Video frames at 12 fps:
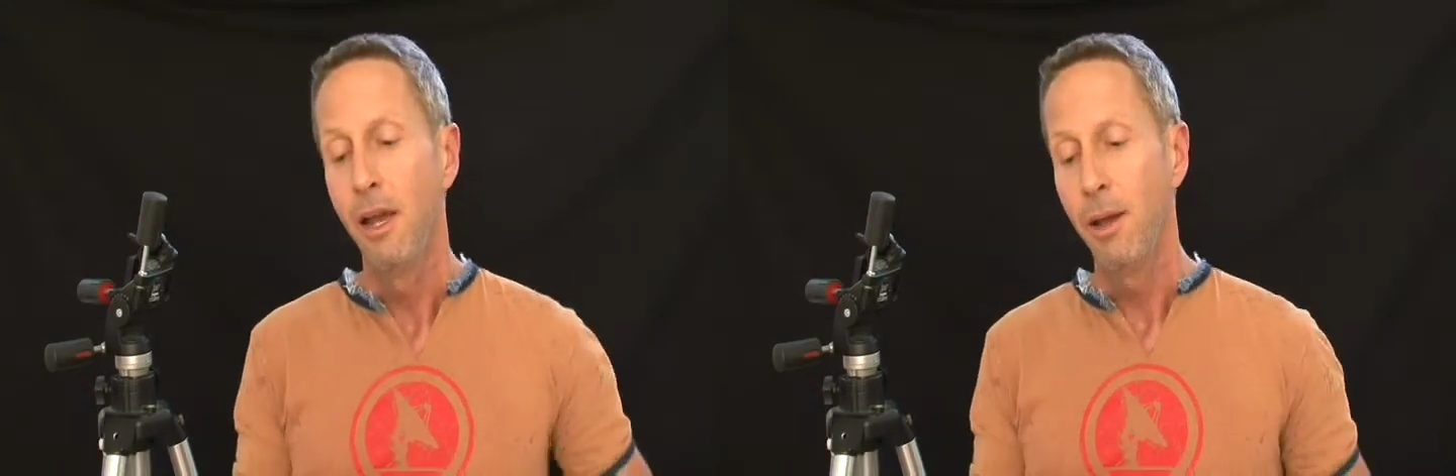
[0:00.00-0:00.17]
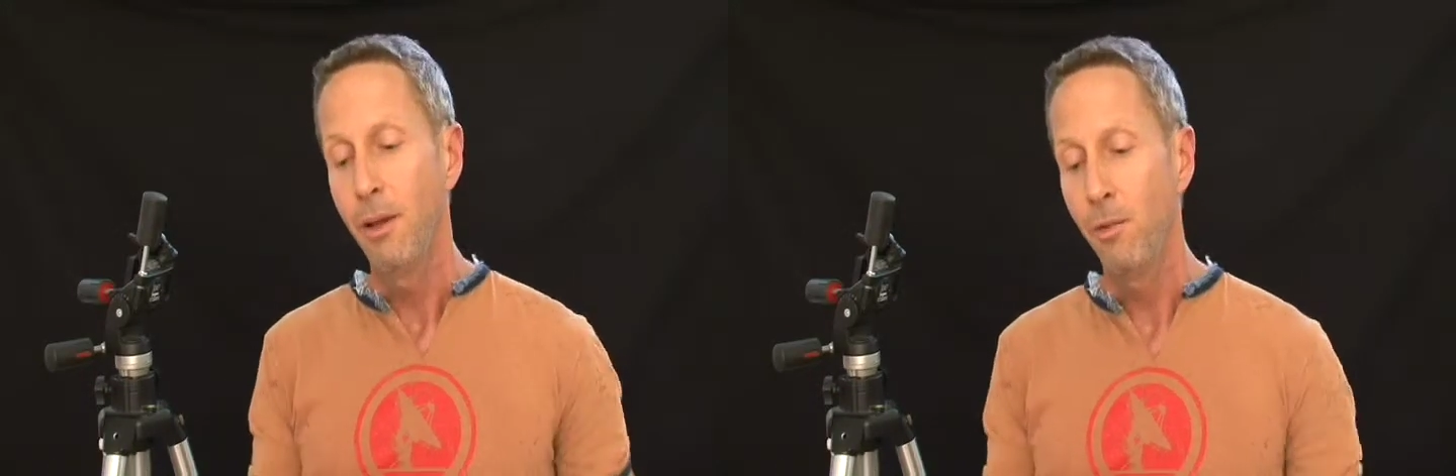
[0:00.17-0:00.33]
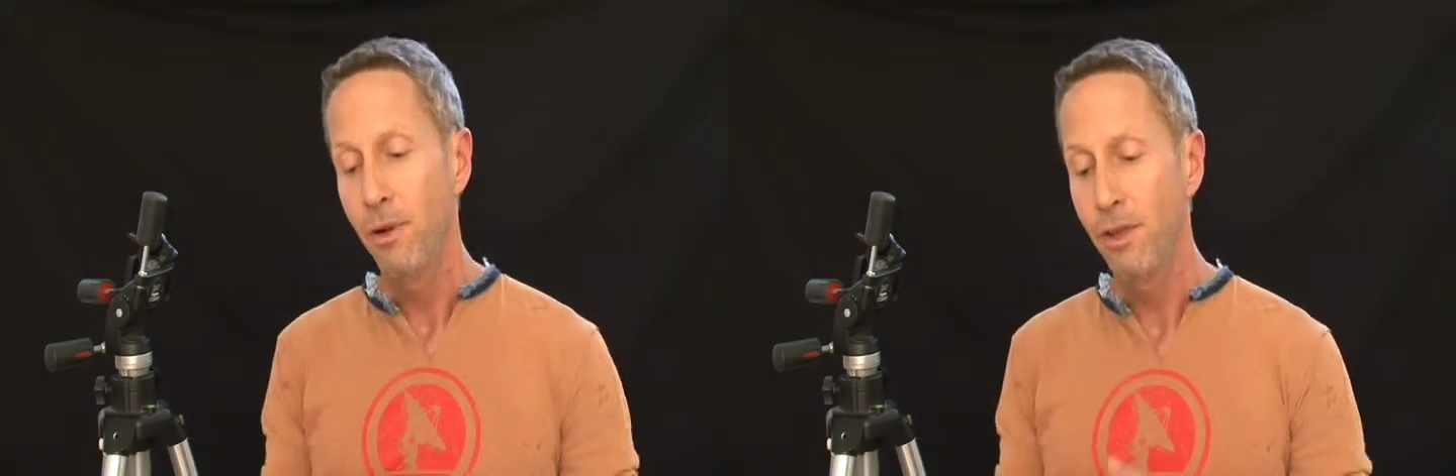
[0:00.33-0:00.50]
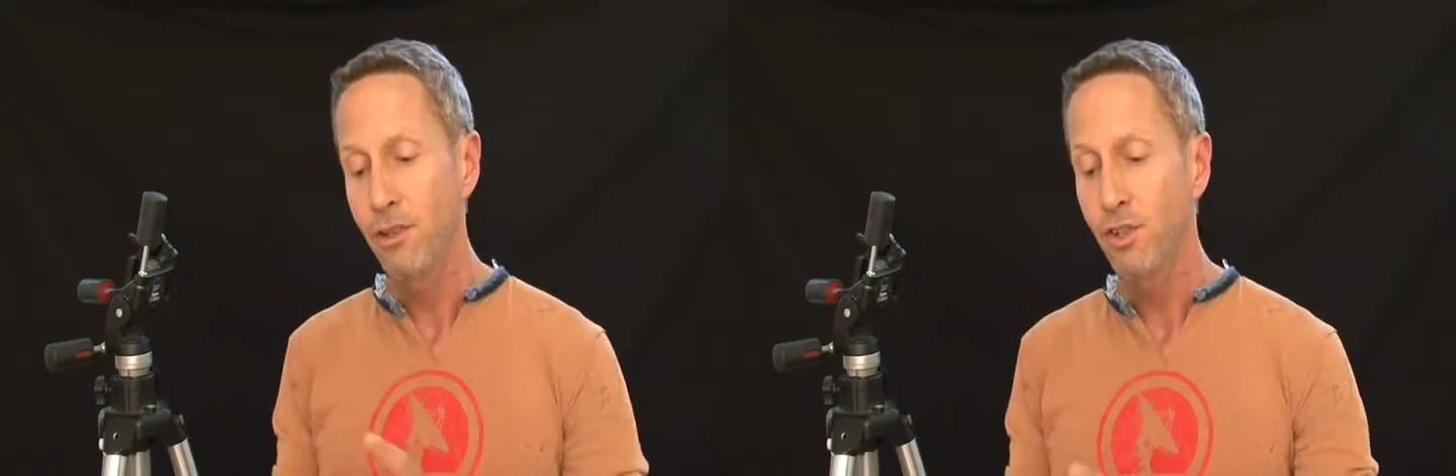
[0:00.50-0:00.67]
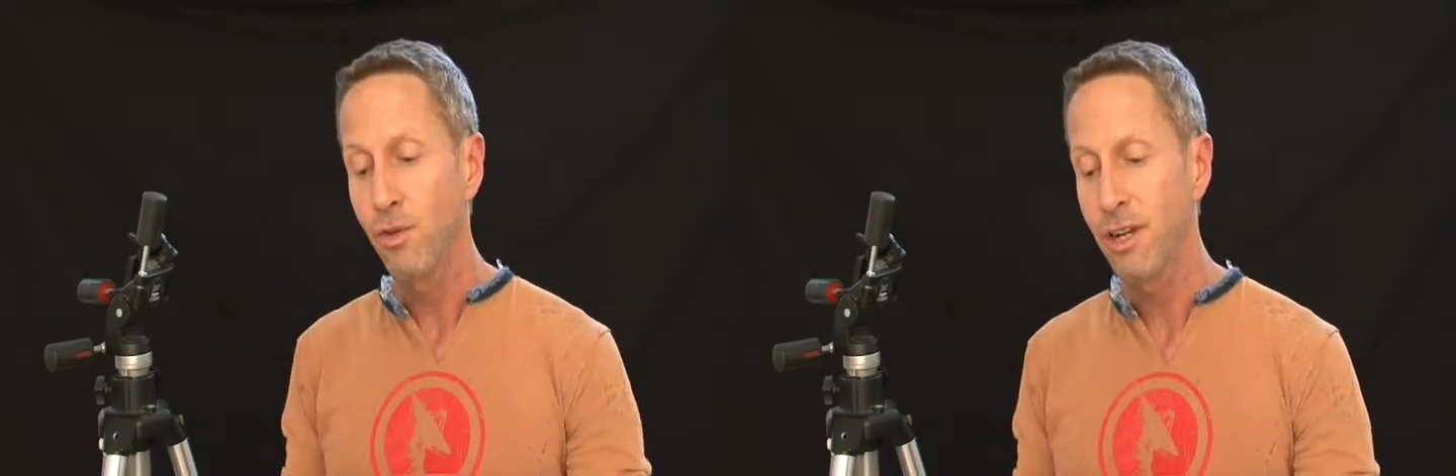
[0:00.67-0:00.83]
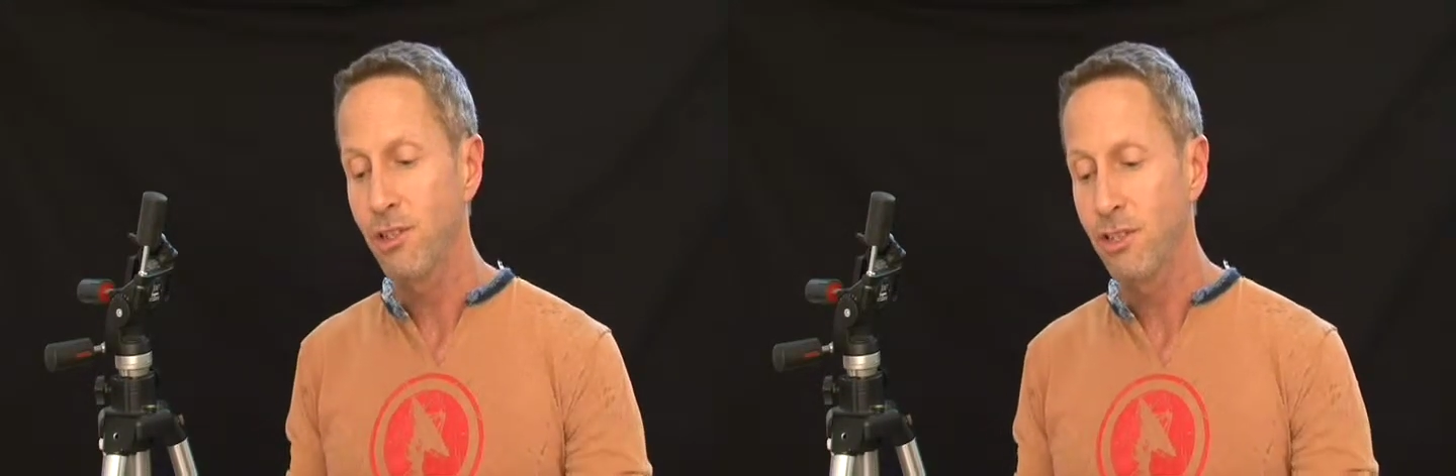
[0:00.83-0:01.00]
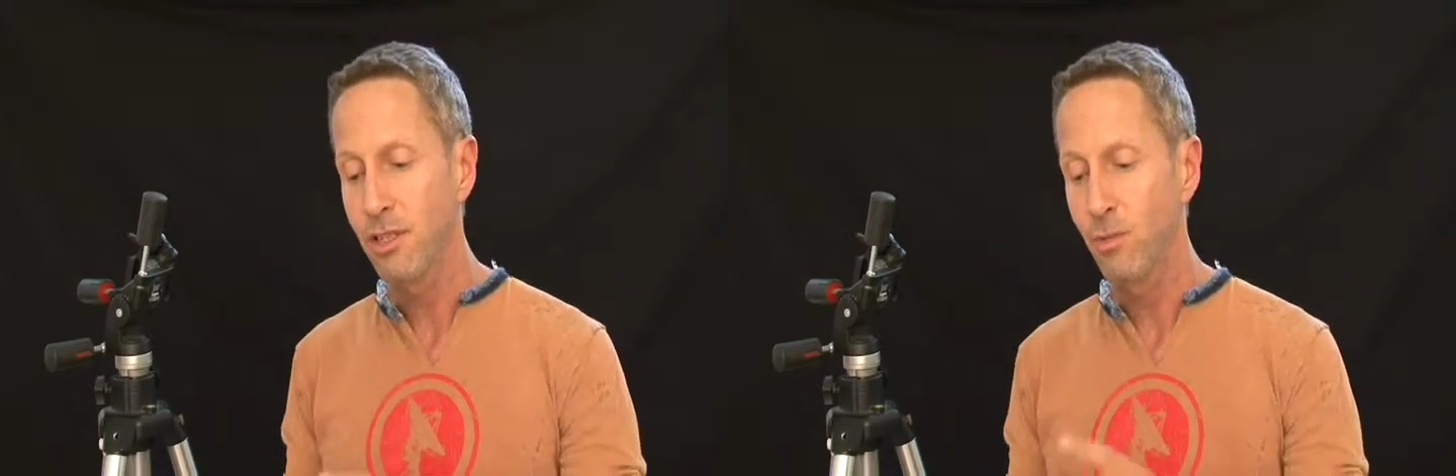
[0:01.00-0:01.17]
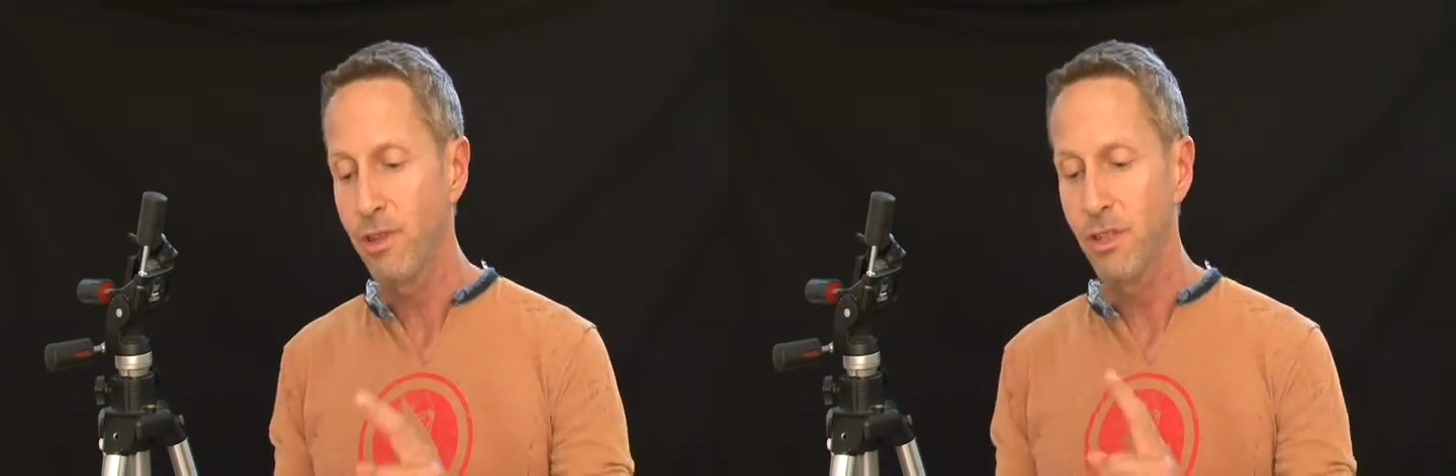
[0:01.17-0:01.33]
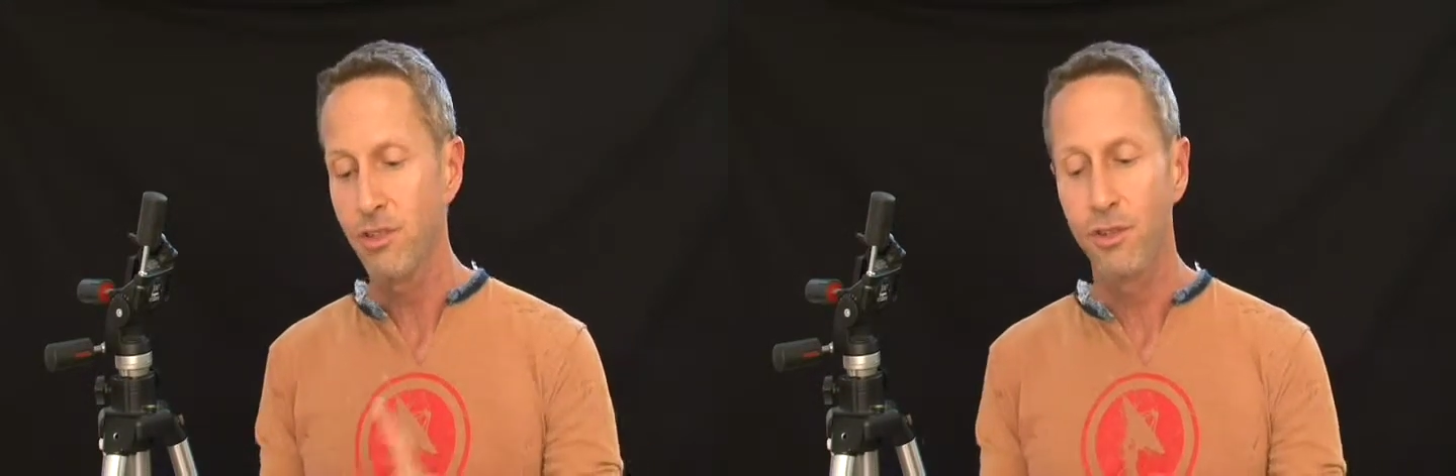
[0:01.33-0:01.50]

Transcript: And one of those questions is with the